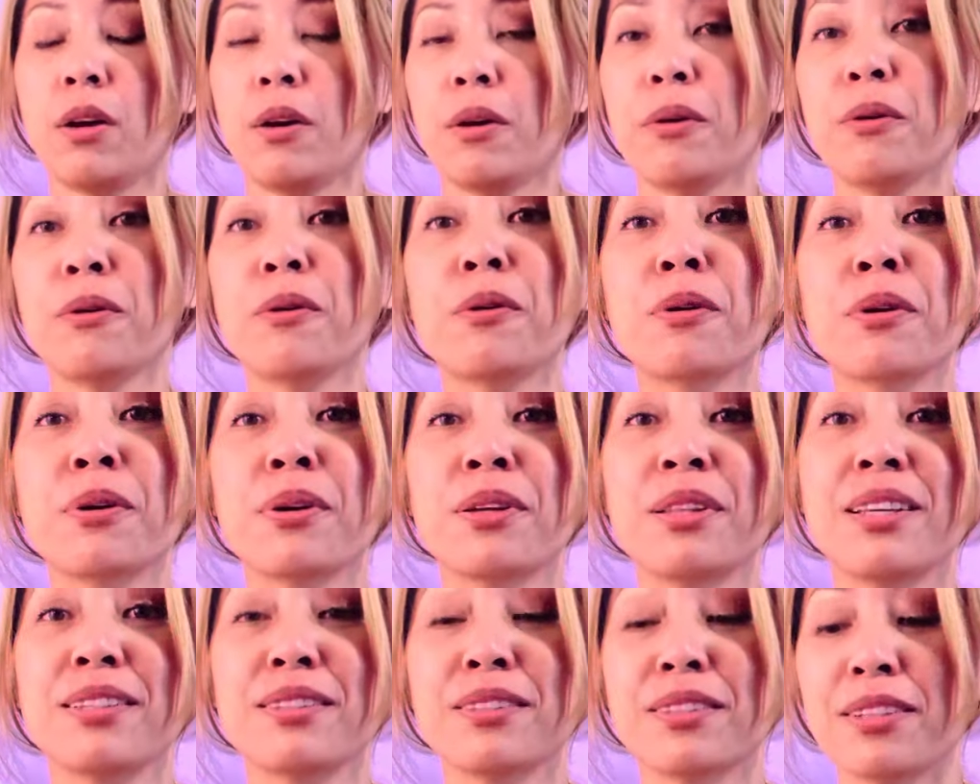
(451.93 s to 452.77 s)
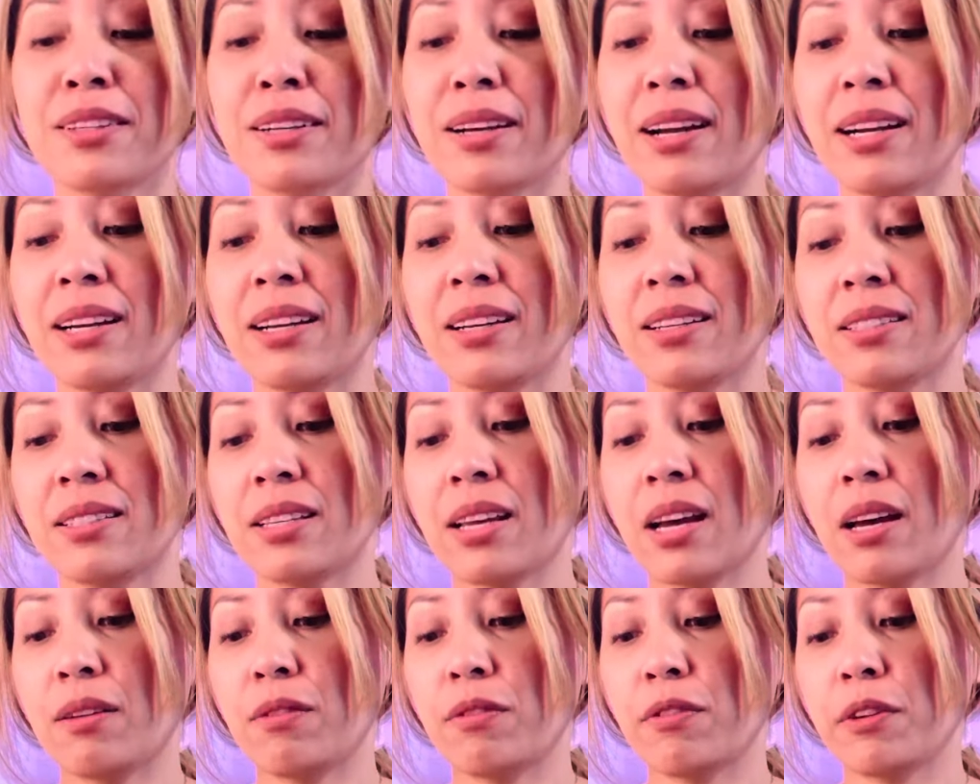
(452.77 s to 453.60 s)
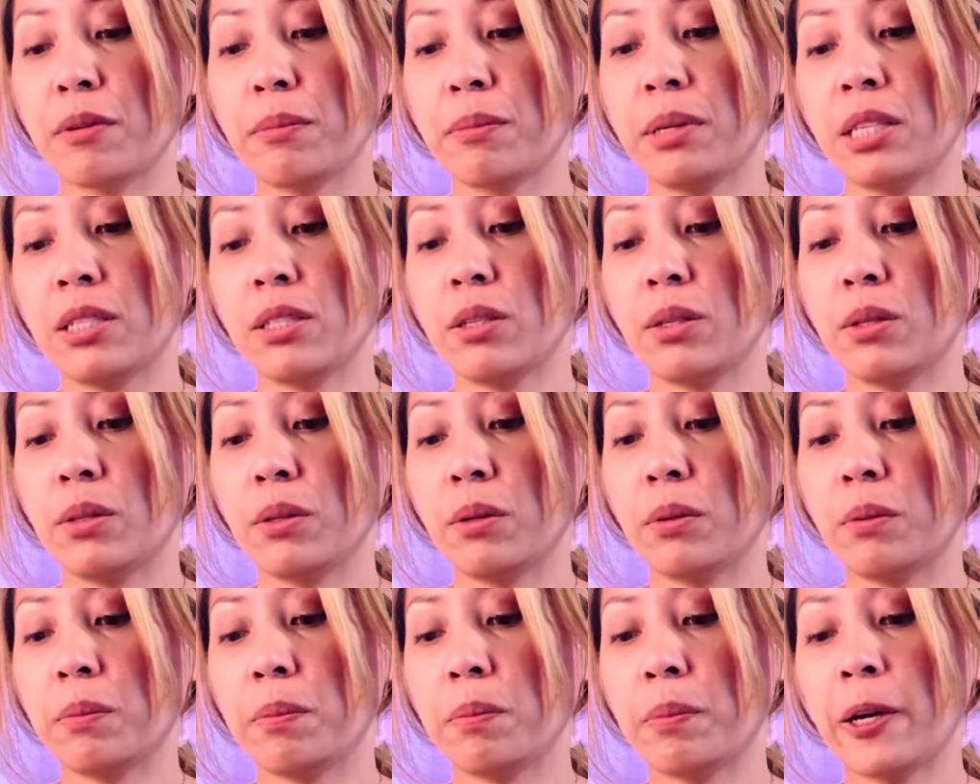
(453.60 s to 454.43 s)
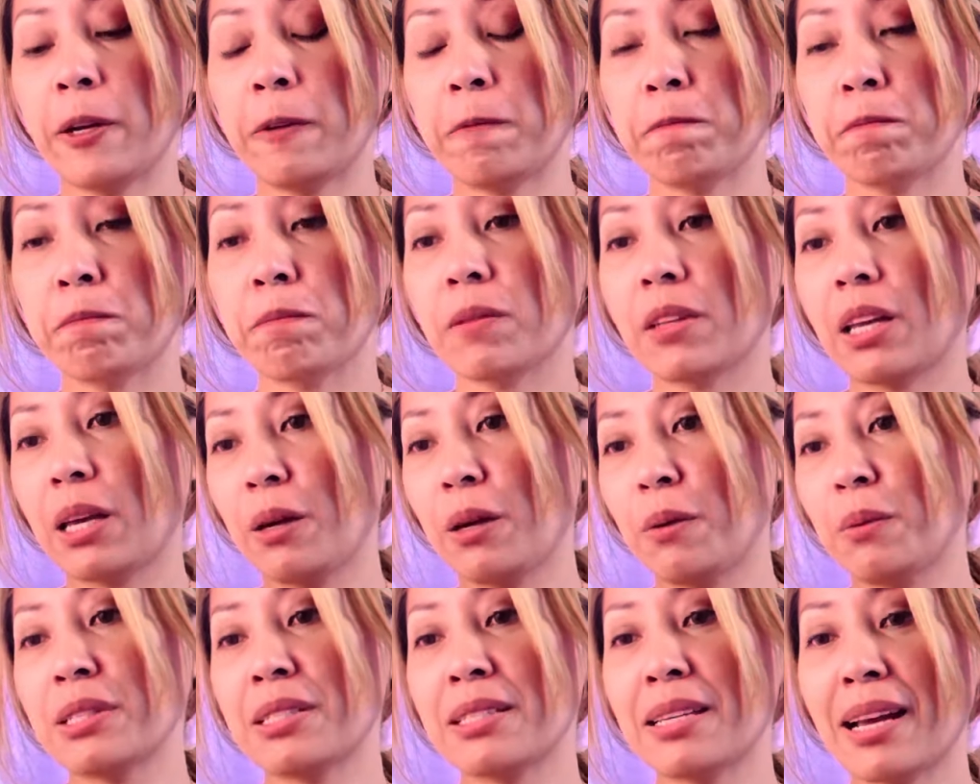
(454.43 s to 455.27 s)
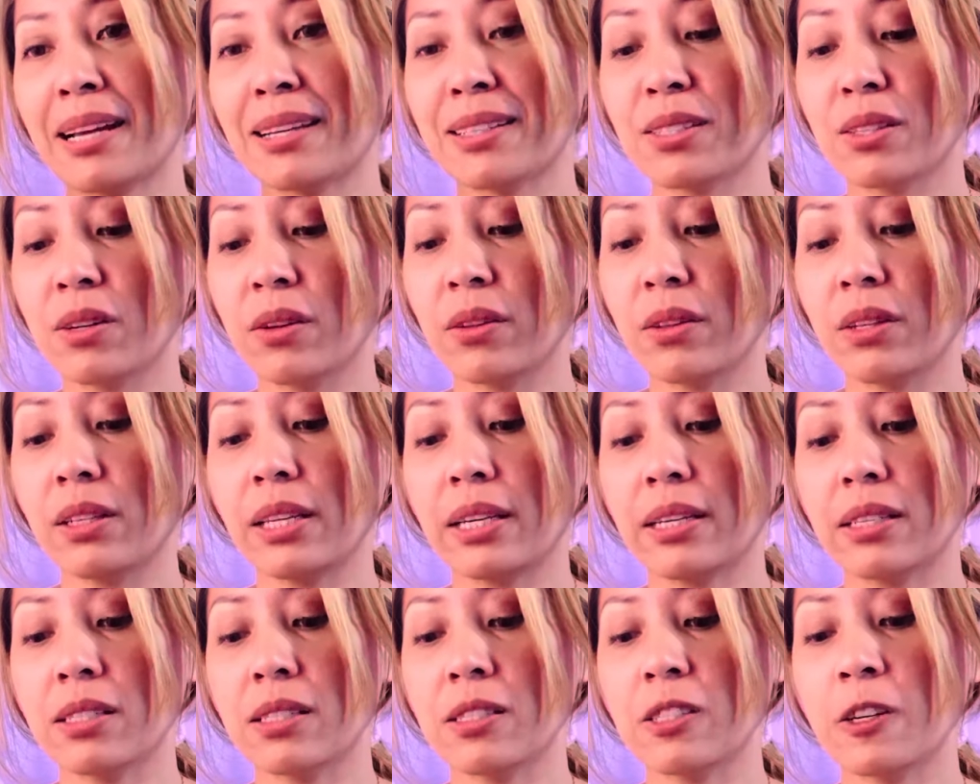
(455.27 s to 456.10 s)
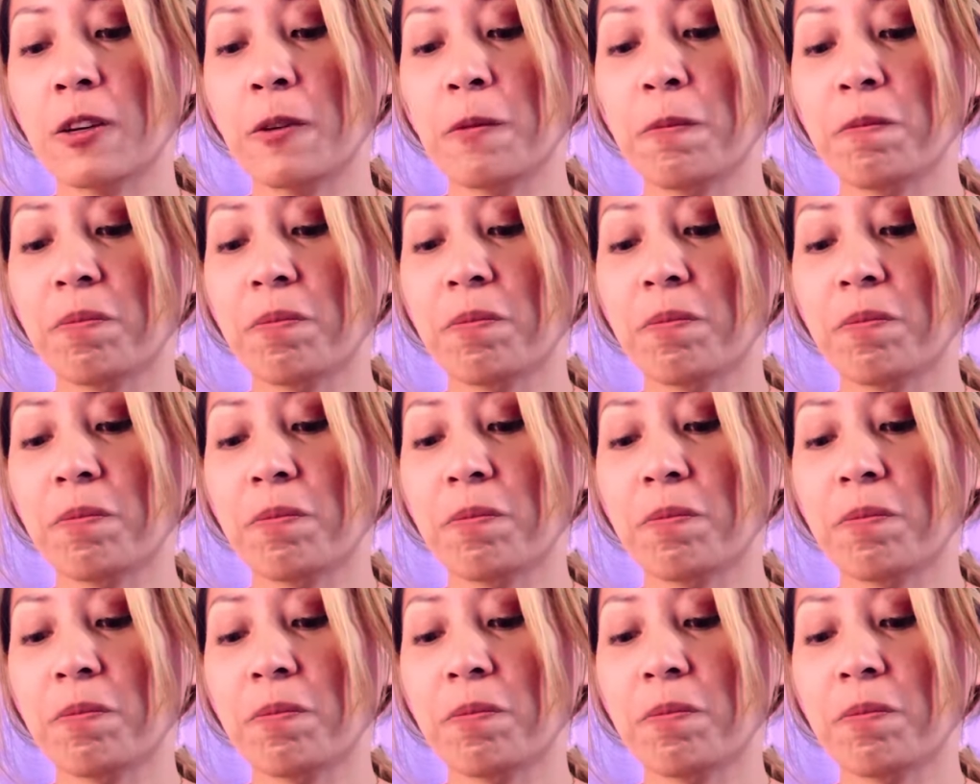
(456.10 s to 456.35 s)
Ooh, these are kind of sad for me to do, but it was next on the list.